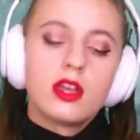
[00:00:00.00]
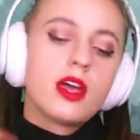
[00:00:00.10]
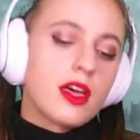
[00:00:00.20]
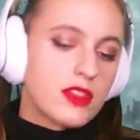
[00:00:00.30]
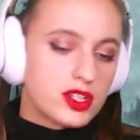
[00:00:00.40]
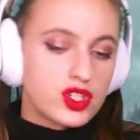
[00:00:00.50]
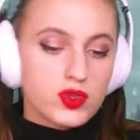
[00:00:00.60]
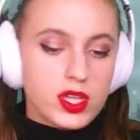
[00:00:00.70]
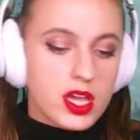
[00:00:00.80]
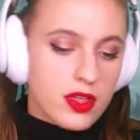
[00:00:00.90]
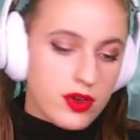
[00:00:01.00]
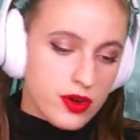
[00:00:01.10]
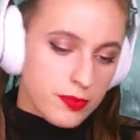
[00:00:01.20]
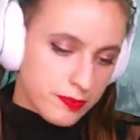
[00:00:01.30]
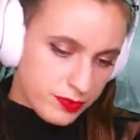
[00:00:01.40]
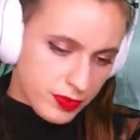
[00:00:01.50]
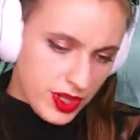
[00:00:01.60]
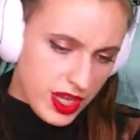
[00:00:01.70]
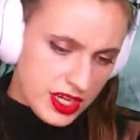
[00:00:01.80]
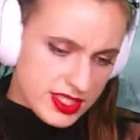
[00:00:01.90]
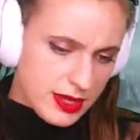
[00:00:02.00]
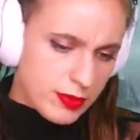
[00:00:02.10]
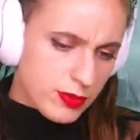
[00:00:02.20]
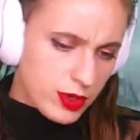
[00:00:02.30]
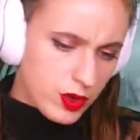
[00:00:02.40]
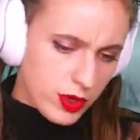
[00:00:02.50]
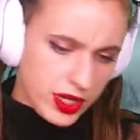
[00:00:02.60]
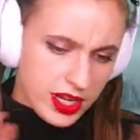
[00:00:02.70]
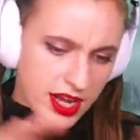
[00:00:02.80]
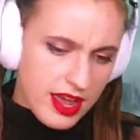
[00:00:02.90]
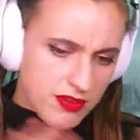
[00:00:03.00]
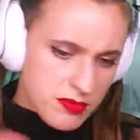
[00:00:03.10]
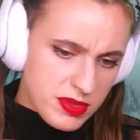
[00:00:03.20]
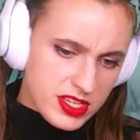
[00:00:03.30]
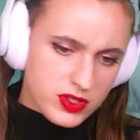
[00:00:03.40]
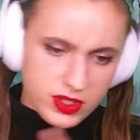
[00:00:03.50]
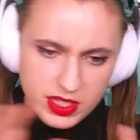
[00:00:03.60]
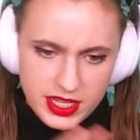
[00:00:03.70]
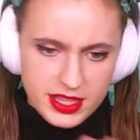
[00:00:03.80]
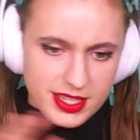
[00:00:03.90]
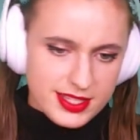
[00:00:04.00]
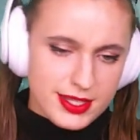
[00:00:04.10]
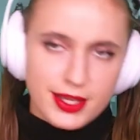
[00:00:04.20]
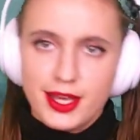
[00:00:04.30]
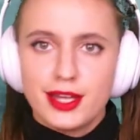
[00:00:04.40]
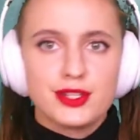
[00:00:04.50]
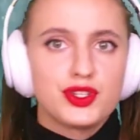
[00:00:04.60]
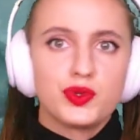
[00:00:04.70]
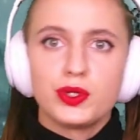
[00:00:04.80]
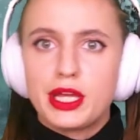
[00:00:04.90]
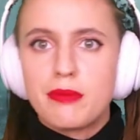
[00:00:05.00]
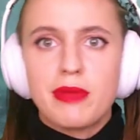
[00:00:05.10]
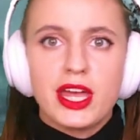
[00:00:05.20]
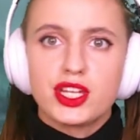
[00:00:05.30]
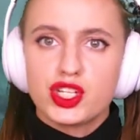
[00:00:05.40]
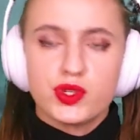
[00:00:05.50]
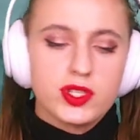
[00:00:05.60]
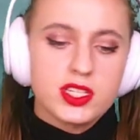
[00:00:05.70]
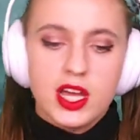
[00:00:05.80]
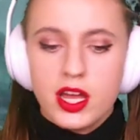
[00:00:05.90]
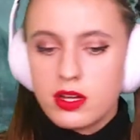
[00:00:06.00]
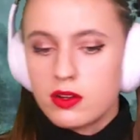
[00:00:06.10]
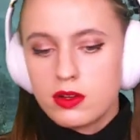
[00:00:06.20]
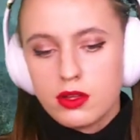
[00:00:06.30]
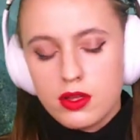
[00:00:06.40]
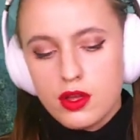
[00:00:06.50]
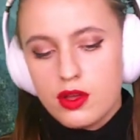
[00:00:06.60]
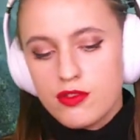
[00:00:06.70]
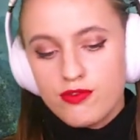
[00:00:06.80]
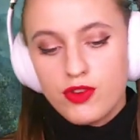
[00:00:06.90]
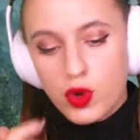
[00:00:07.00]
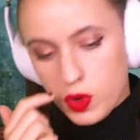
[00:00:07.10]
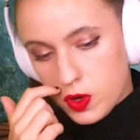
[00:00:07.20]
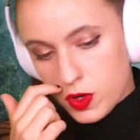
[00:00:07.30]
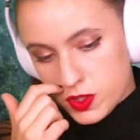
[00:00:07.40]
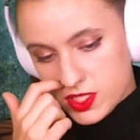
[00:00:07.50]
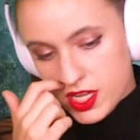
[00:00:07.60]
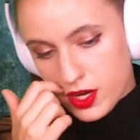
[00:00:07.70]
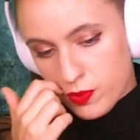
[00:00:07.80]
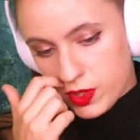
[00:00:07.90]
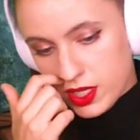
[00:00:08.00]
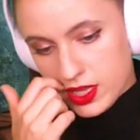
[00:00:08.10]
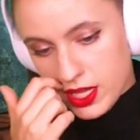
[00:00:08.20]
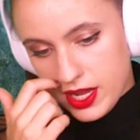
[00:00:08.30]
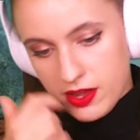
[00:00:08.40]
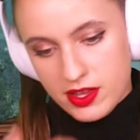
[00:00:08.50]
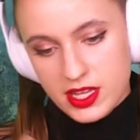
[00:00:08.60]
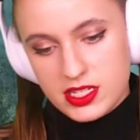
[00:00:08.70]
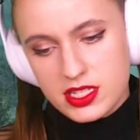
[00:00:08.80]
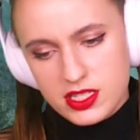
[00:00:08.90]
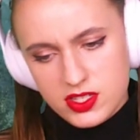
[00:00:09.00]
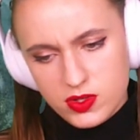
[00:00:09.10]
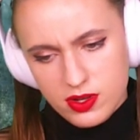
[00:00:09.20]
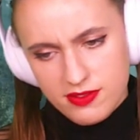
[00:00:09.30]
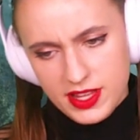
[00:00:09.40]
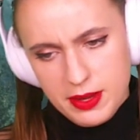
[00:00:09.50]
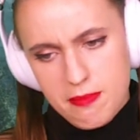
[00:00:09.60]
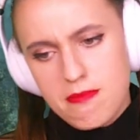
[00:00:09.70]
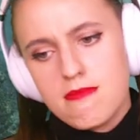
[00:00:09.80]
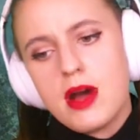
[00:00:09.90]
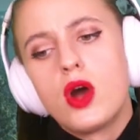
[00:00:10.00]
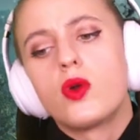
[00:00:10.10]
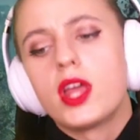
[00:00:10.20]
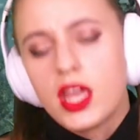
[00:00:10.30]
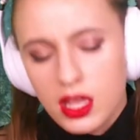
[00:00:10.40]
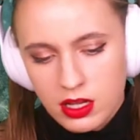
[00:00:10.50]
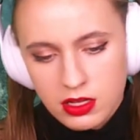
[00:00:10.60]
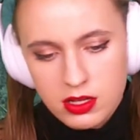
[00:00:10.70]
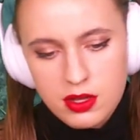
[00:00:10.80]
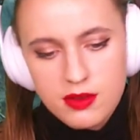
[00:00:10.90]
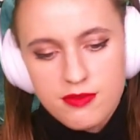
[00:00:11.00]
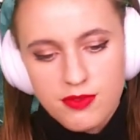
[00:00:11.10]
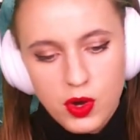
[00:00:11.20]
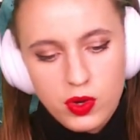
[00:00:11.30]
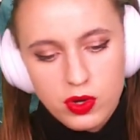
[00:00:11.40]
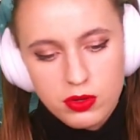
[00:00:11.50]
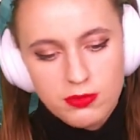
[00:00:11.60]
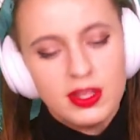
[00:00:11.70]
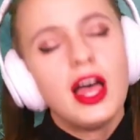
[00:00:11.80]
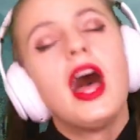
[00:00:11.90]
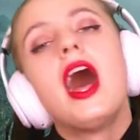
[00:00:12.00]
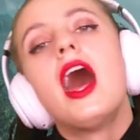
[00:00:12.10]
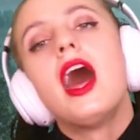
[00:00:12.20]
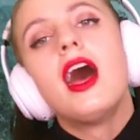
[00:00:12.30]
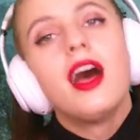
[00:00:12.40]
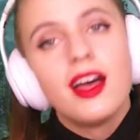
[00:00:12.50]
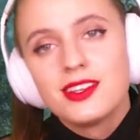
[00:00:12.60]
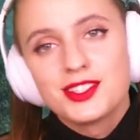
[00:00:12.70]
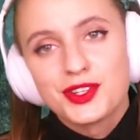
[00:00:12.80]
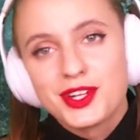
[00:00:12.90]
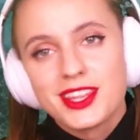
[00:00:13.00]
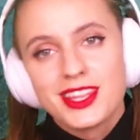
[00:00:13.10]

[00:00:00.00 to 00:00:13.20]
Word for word: and then do the other in a separate recording and have it be sort of like this, again, dueling banjo style vocals. And I really like how he did this sort of like moaning vocal sort of